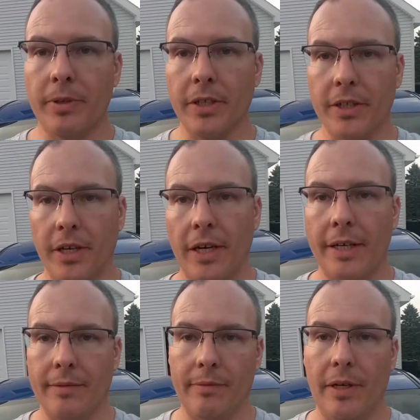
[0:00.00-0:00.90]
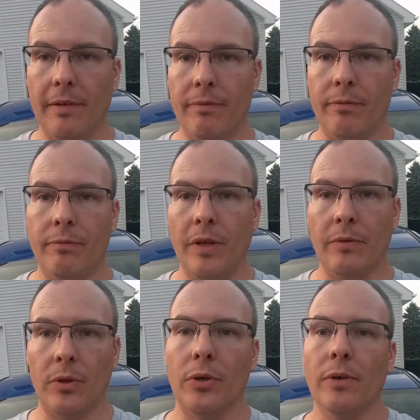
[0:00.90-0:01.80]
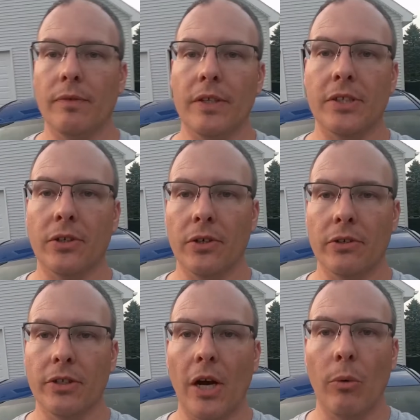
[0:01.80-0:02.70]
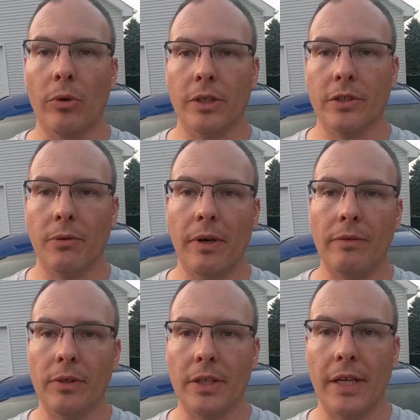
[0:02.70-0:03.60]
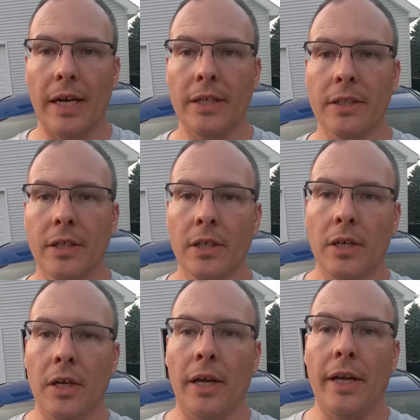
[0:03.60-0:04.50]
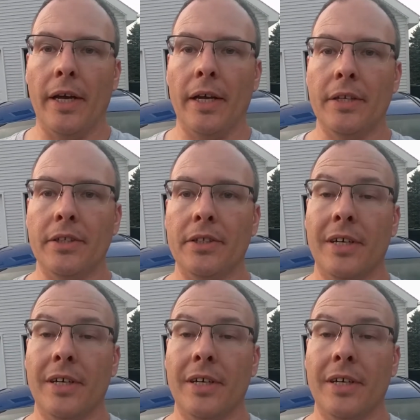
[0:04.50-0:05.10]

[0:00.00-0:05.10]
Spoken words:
because I have never heard of these cars not wanting to rev like that, and